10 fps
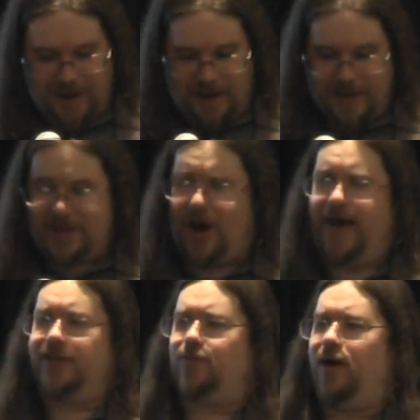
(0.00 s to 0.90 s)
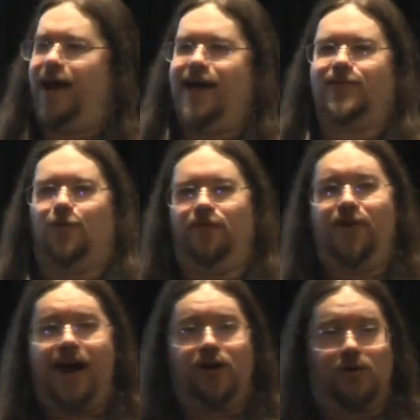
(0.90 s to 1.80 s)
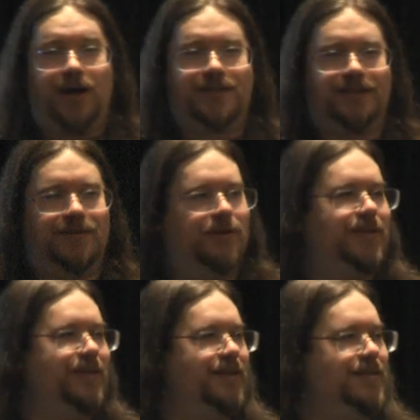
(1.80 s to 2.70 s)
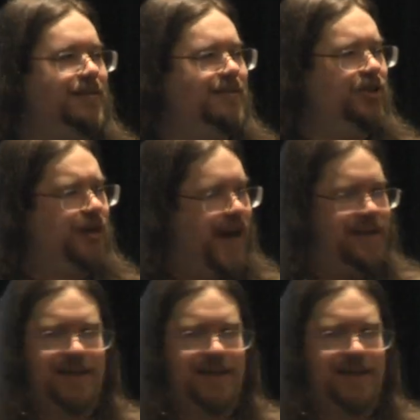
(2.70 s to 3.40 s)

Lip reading: So I just want to ask one final question, which is, did you guys get